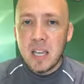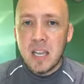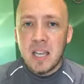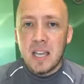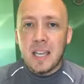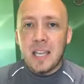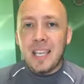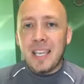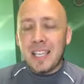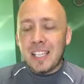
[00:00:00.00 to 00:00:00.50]

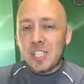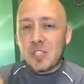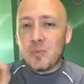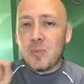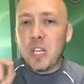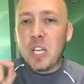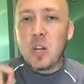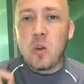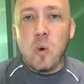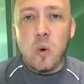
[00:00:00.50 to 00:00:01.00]
he is
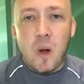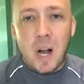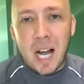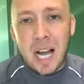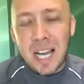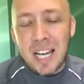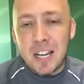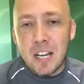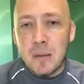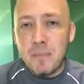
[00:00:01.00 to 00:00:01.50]

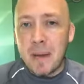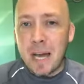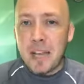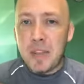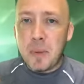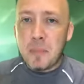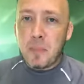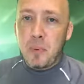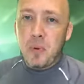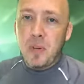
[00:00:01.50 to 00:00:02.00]
required by
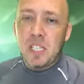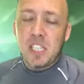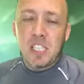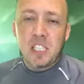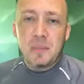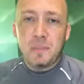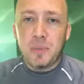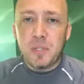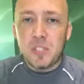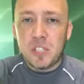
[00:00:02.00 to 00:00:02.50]
the
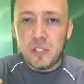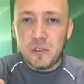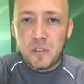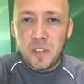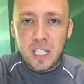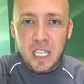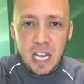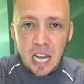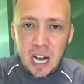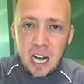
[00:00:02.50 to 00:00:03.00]
principles of
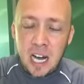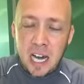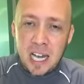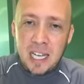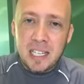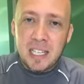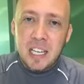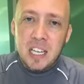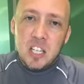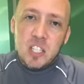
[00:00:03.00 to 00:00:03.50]

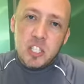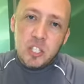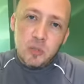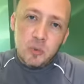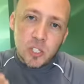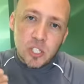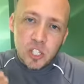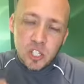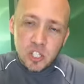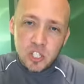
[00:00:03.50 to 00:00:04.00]
God to
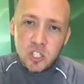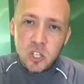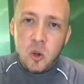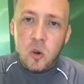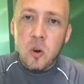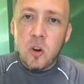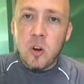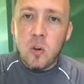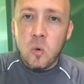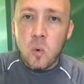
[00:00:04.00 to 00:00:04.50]

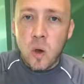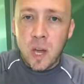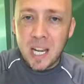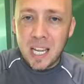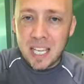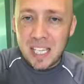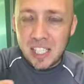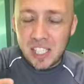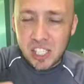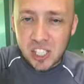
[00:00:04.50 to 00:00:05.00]
restore what
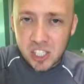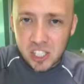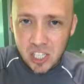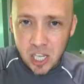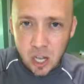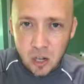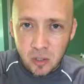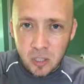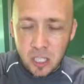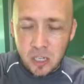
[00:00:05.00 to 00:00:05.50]
he's
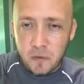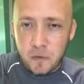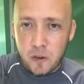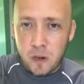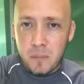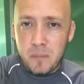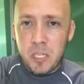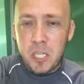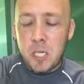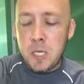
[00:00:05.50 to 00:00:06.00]
stolen
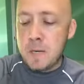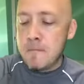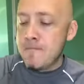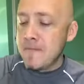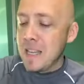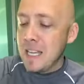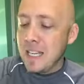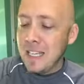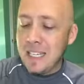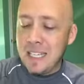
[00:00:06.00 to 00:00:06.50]
from you,
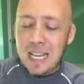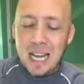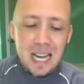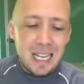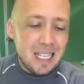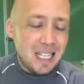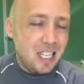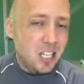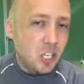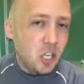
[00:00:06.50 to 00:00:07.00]

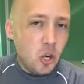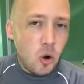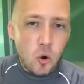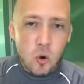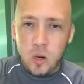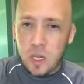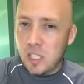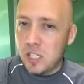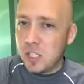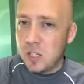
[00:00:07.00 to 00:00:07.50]
not in
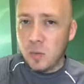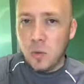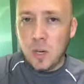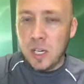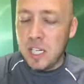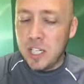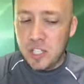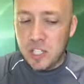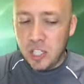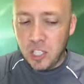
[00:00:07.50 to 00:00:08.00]
accordance to what
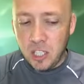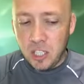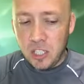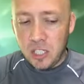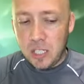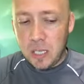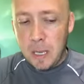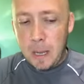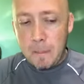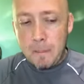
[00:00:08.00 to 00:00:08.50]
he
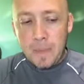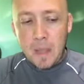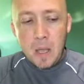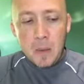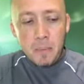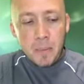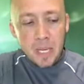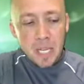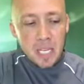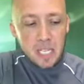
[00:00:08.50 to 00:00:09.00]
took,
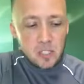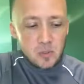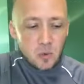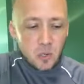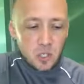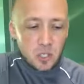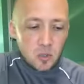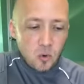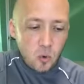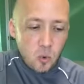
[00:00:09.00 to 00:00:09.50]
but he's
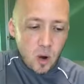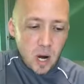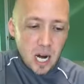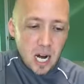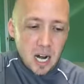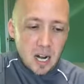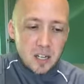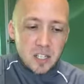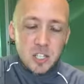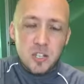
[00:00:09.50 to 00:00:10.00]

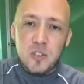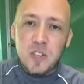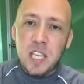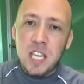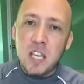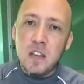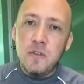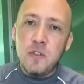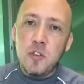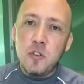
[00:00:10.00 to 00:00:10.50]
required to
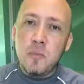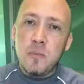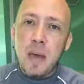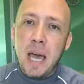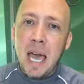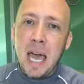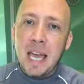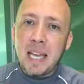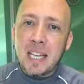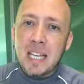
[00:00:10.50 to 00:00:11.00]
give you
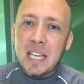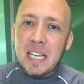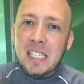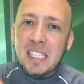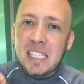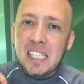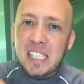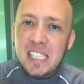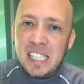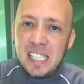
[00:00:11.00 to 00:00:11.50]
back
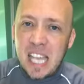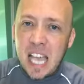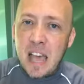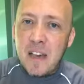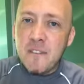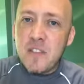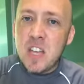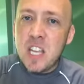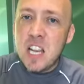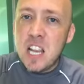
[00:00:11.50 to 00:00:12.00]

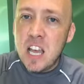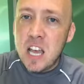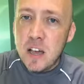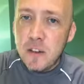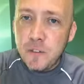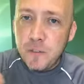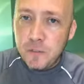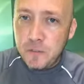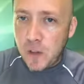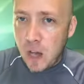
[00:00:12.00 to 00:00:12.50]

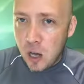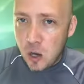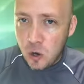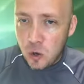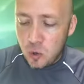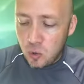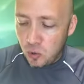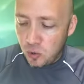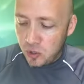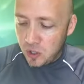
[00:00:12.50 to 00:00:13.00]

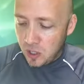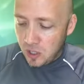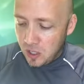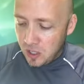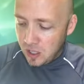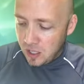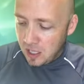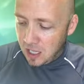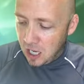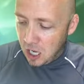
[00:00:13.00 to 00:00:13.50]
sevenfold.
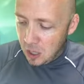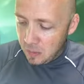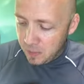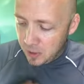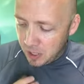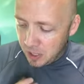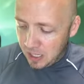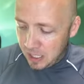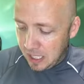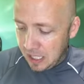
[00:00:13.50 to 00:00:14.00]
I hope
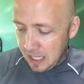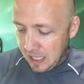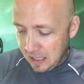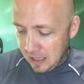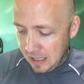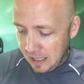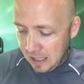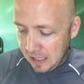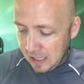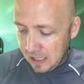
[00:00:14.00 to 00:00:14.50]
you're getting
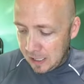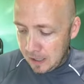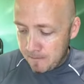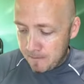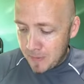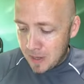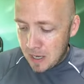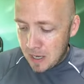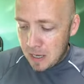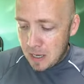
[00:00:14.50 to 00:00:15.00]
this.
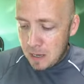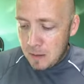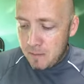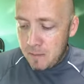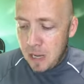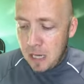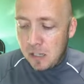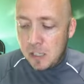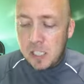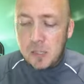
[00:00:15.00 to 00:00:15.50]

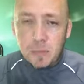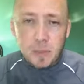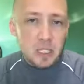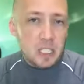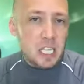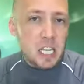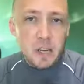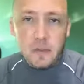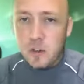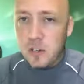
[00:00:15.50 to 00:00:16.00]
Most
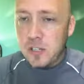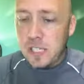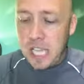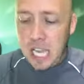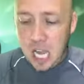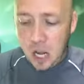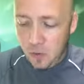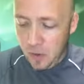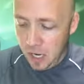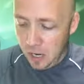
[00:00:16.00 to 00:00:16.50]
believers,
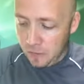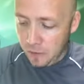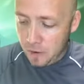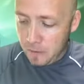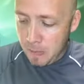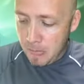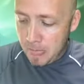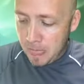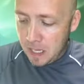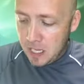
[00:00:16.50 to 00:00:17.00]

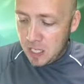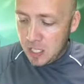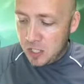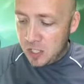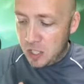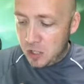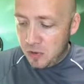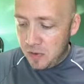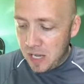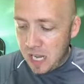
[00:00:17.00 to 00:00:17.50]
however,
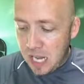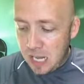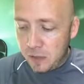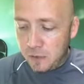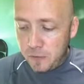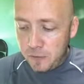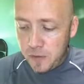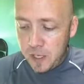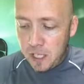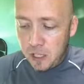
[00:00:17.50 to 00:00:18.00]
do not
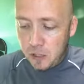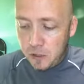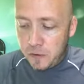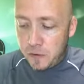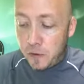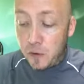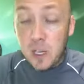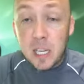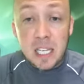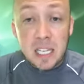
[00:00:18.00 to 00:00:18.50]
feel
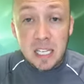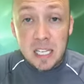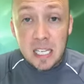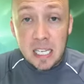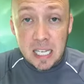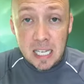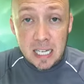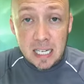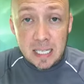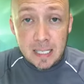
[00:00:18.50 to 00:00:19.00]
free
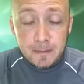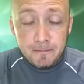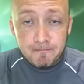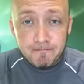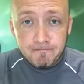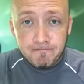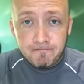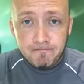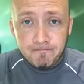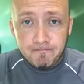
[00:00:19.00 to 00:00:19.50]
indeed.
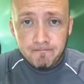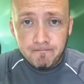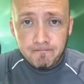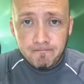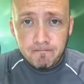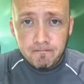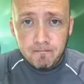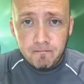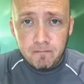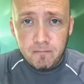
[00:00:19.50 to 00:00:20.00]

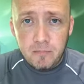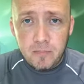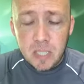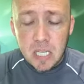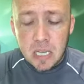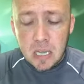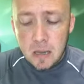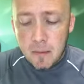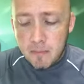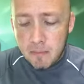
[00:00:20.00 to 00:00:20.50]

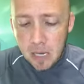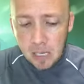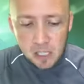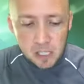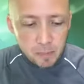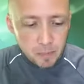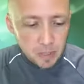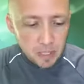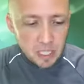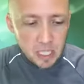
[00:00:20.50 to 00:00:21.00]

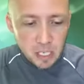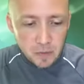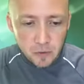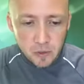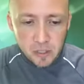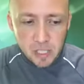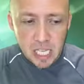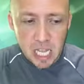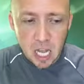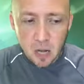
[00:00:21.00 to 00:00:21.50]
Most
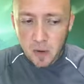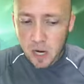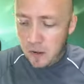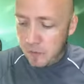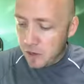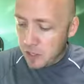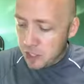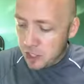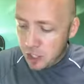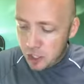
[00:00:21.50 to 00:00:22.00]
believers,
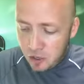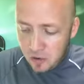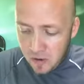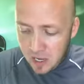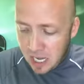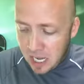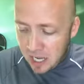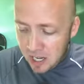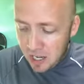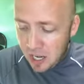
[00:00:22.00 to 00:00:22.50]
however, do
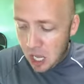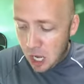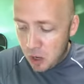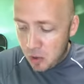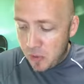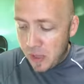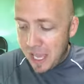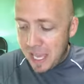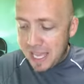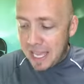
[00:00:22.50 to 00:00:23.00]
not know
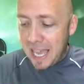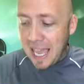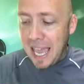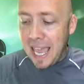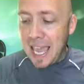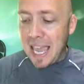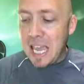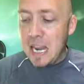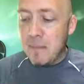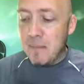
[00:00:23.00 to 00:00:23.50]
they
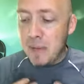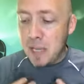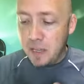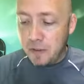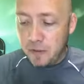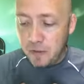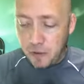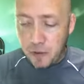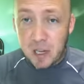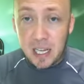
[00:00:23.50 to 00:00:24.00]
can be
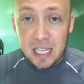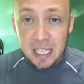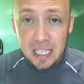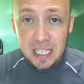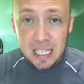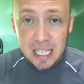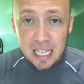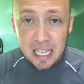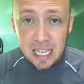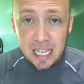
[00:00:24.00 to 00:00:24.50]
free
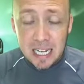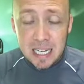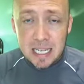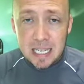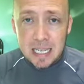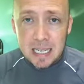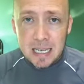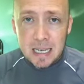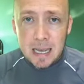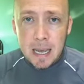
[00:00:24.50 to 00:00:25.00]
indeed
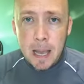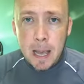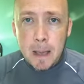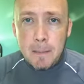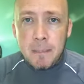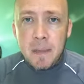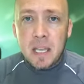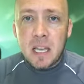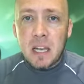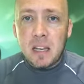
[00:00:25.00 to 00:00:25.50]

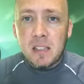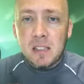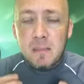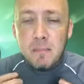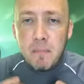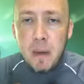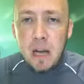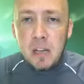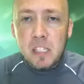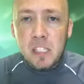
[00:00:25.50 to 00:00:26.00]
because
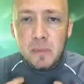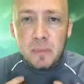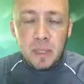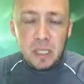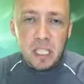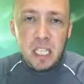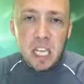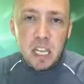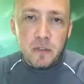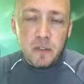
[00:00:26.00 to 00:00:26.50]
most
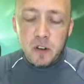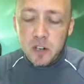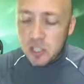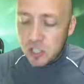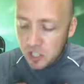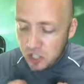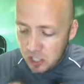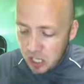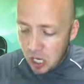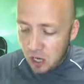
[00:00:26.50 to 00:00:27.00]
believers
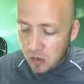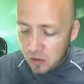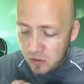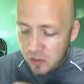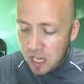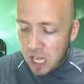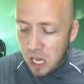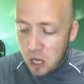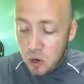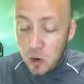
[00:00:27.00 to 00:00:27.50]
don't
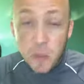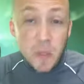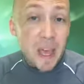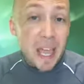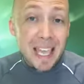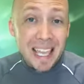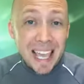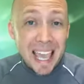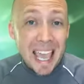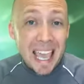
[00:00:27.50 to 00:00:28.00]
know
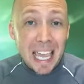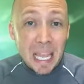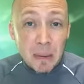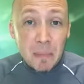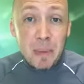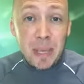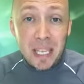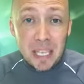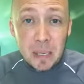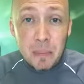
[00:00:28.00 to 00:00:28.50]
they can
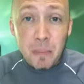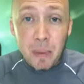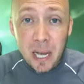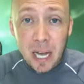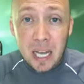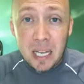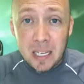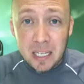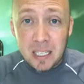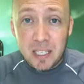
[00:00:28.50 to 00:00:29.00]
be in
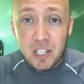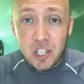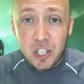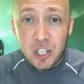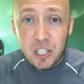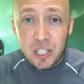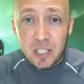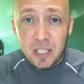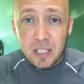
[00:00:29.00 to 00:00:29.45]
bondage.